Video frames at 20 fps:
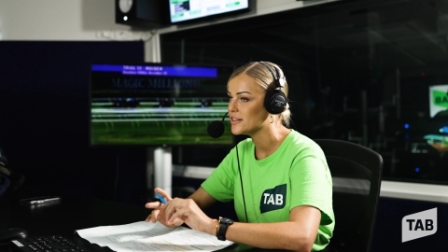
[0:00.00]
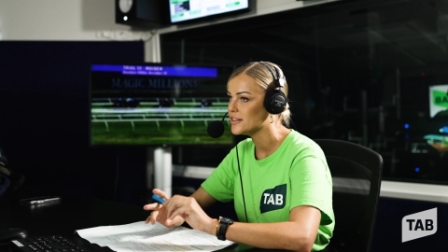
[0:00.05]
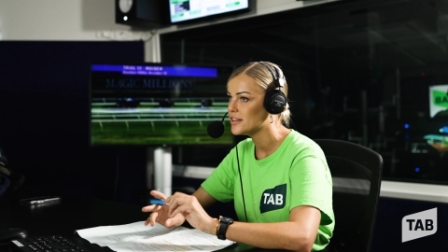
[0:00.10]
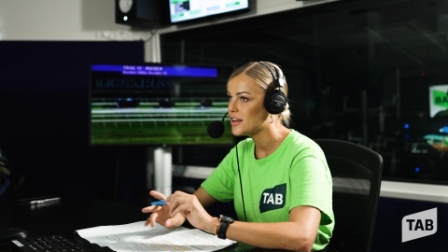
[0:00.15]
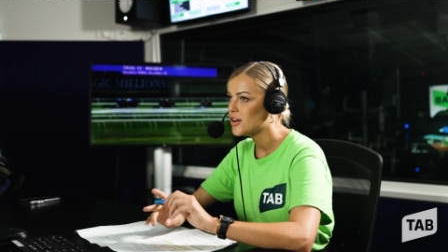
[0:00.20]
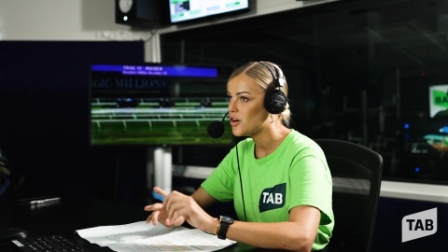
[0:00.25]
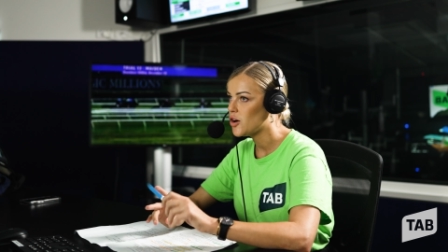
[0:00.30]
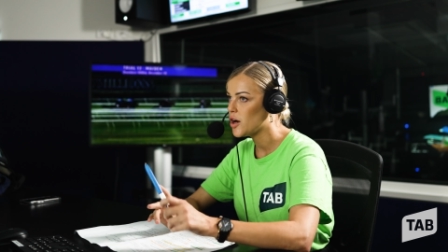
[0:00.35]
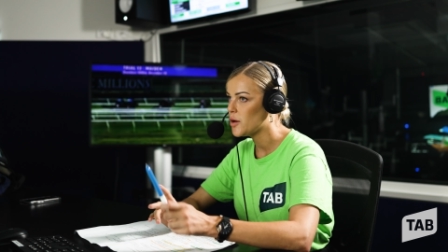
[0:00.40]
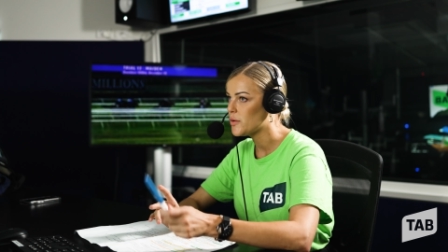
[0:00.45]
And
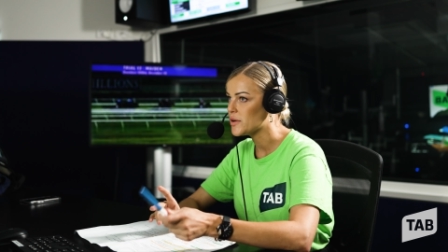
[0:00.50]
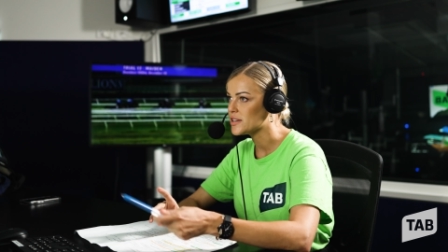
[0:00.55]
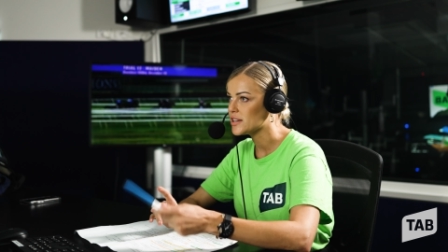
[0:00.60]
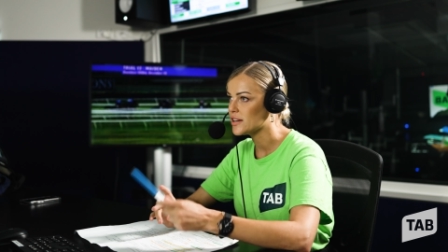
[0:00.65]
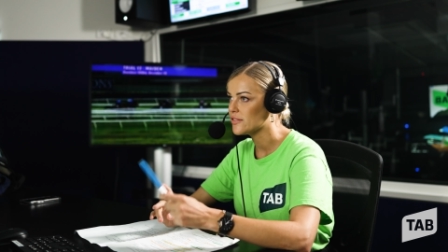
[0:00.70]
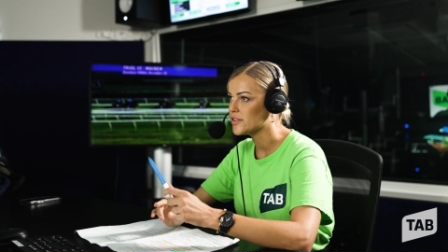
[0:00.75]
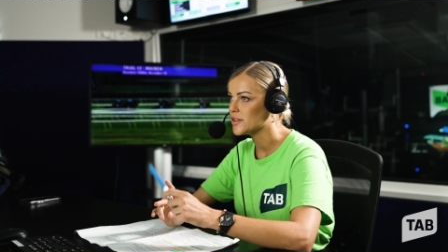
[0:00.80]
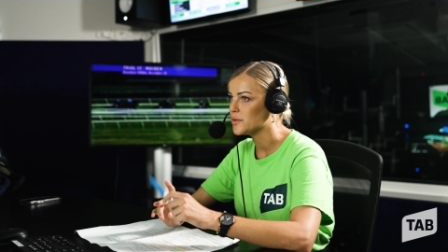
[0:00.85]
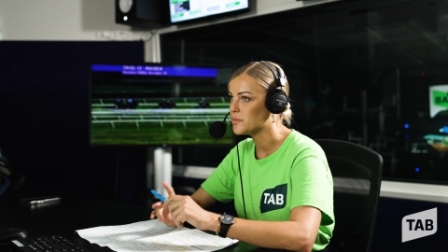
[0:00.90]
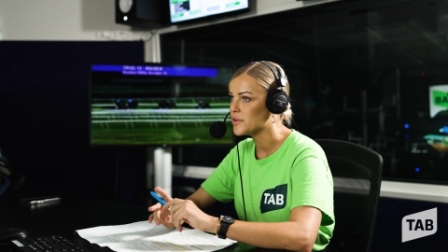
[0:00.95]
I went
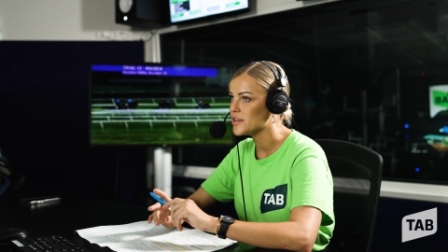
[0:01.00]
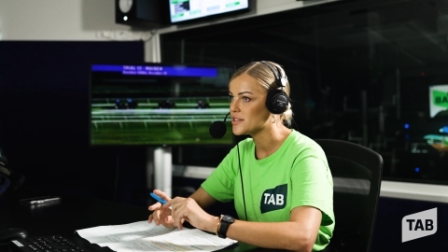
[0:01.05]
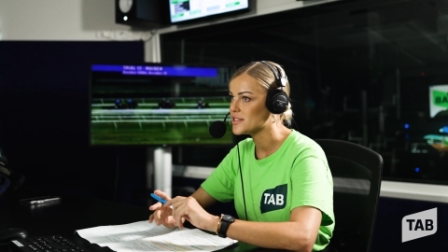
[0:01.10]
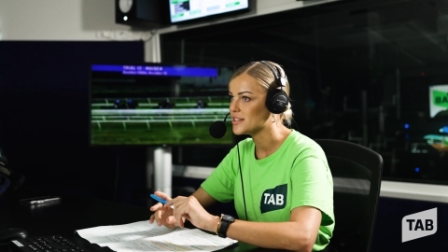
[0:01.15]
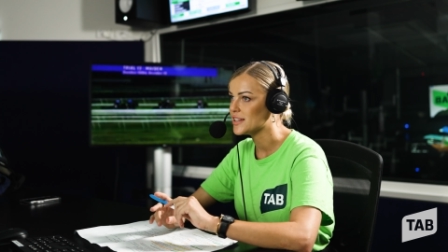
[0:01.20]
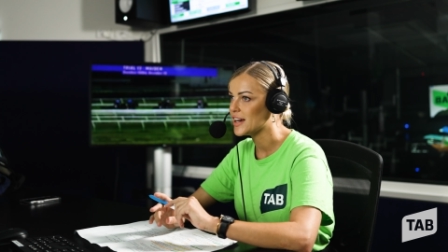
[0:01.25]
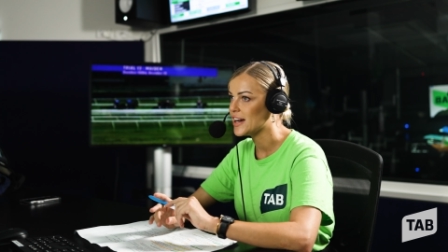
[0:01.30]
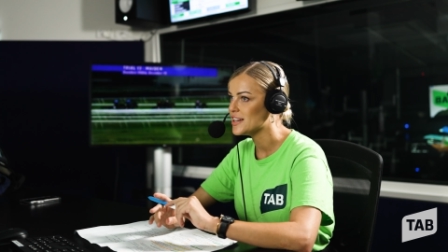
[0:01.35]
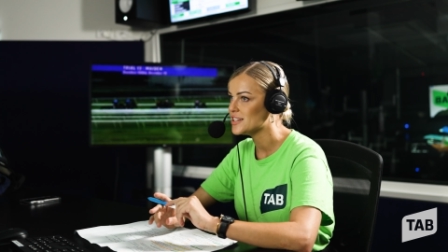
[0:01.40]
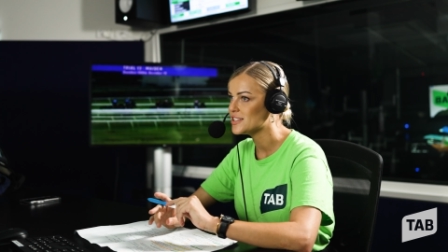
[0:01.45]
down for the
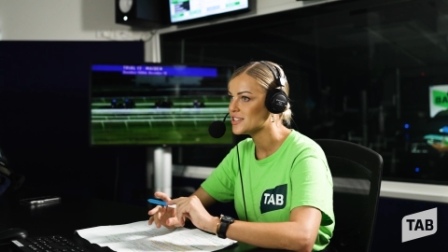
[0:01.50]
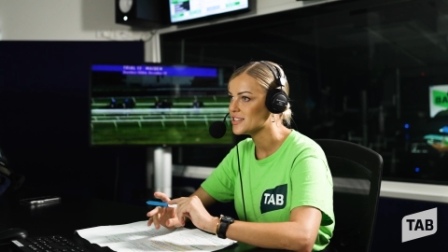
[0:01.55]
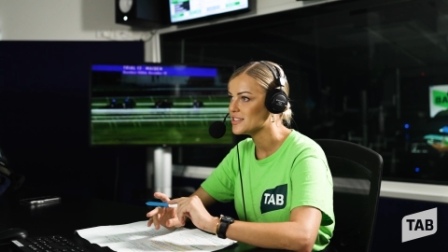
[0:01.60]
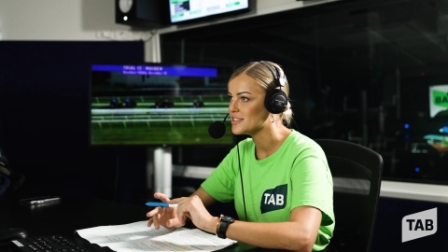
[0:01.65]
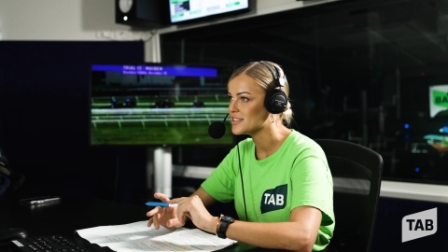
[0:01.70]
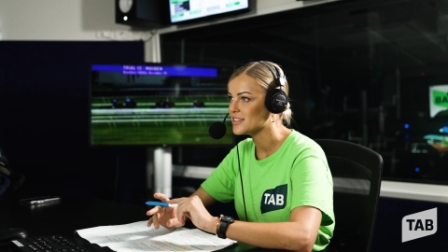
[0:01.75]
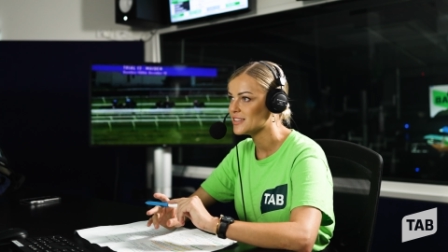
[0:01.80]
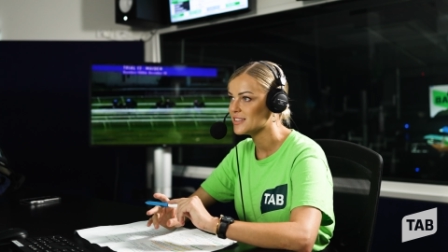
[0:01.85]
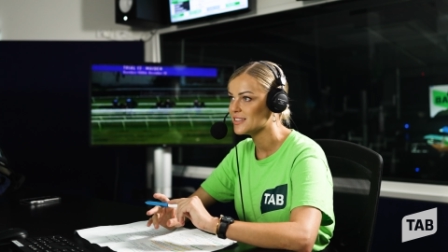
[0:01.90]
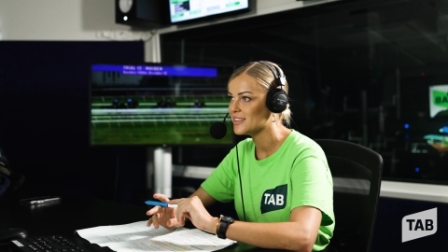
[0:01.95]

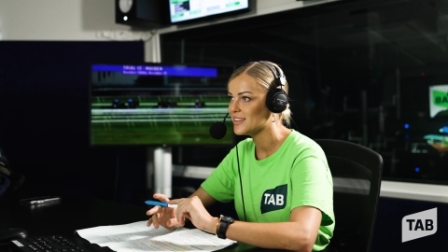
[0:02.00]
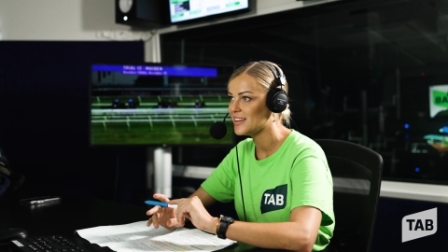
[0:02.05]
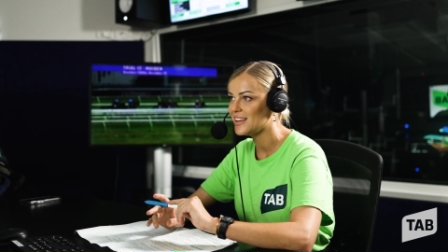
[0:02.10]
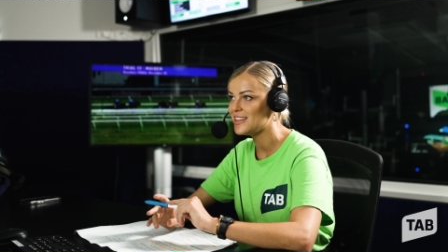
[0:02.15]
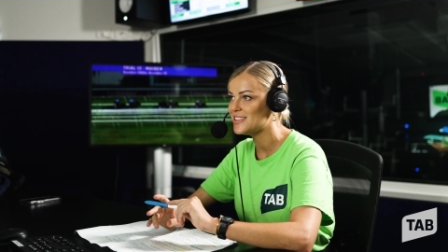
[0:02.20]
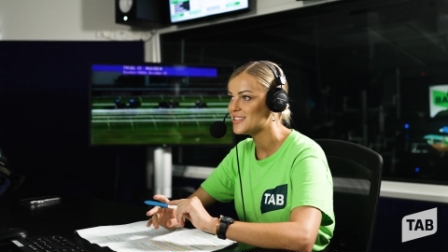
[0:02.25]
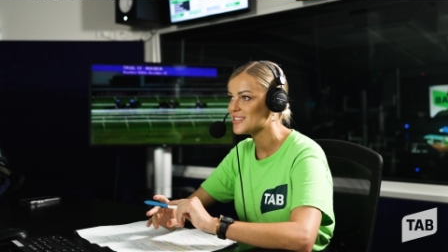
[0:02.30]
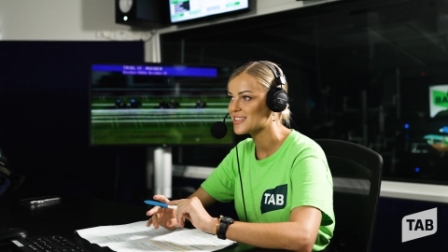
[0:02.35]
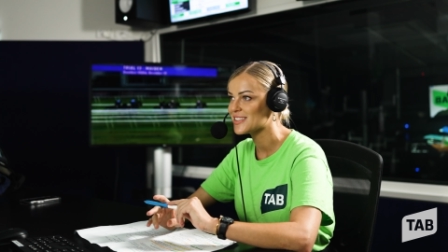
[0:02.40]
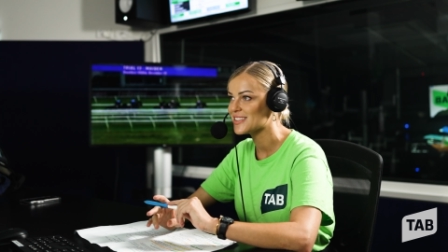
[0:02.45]
presentations and
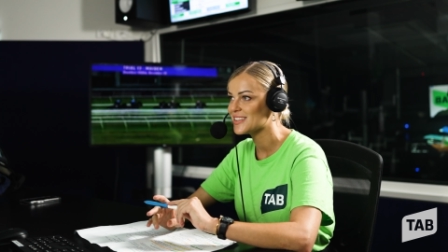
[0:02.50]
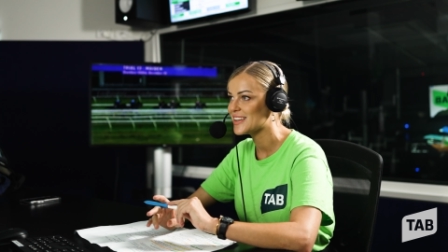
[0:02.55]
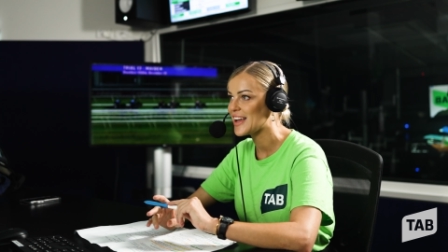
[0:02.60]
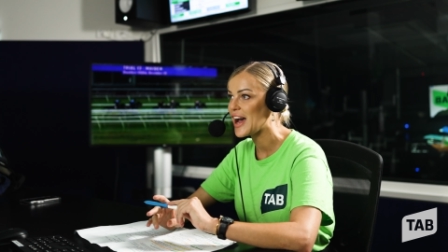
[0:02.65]
he just